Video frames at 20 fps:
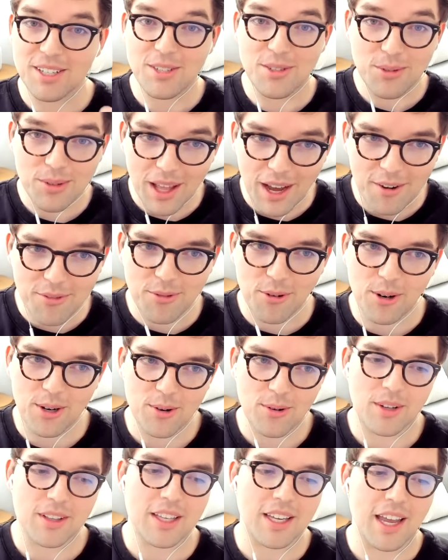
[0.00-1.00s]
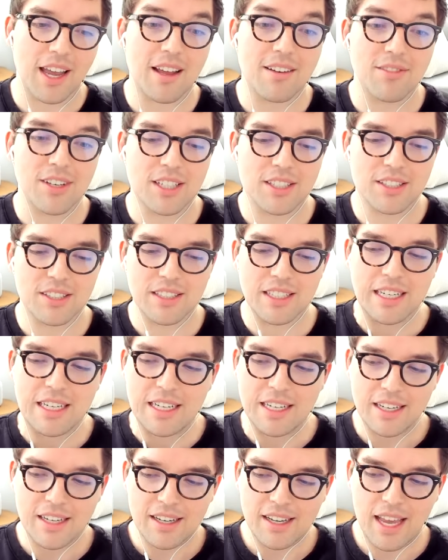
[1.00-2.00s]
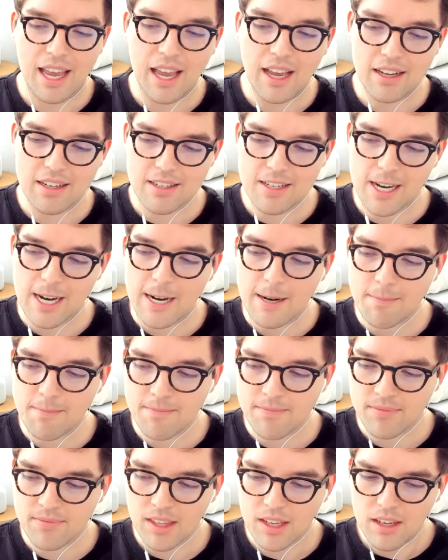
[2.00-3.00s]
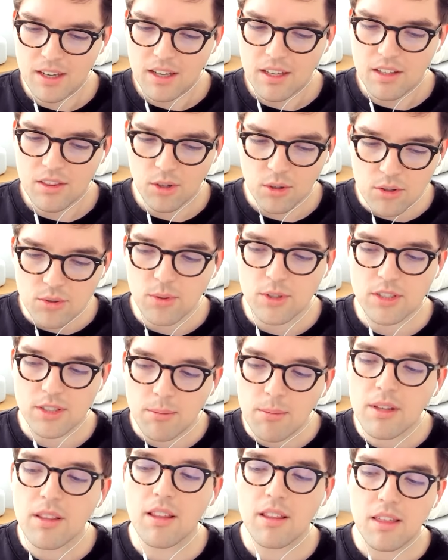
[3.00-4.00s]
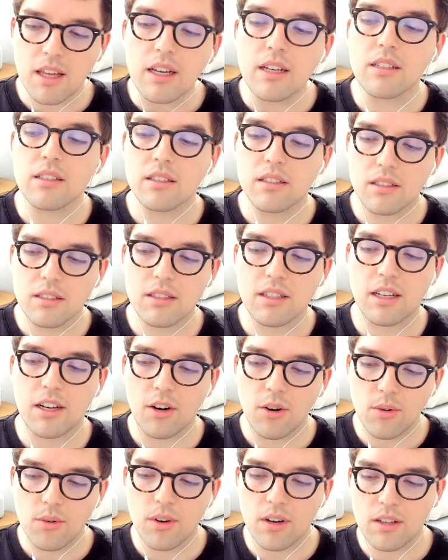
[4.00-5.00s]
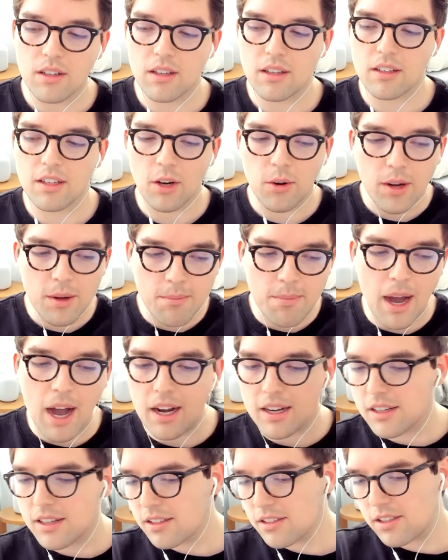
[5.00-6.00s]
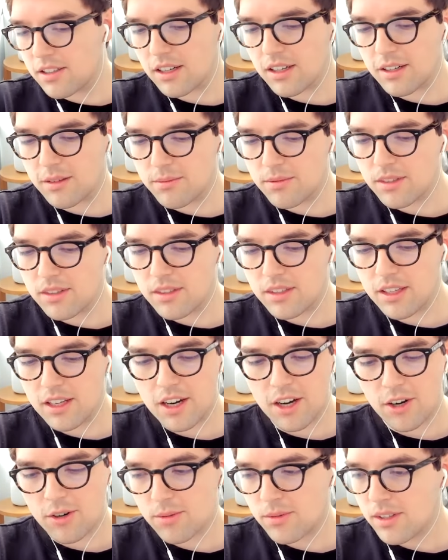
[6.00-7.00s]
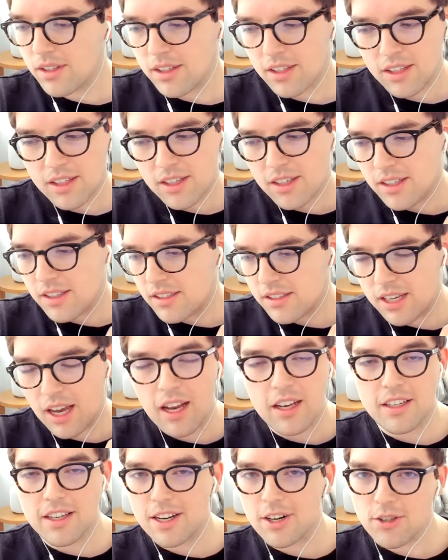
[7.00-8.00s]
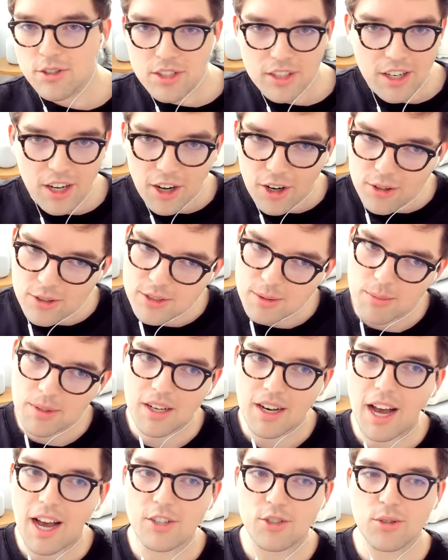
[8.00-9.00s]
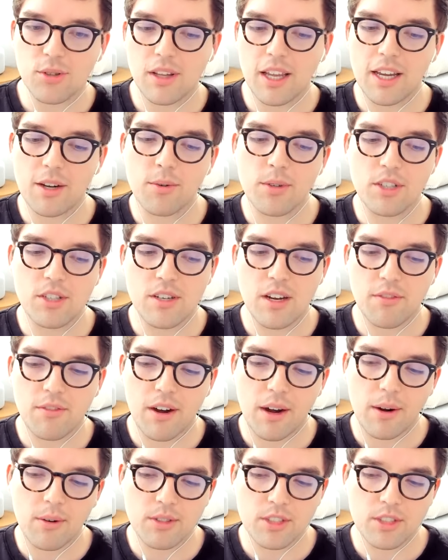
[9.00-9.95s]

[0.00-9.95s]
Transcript: do that for you on the canvas. And those were some of the things, going back to, 10 years ago, some of the natural language stuff I was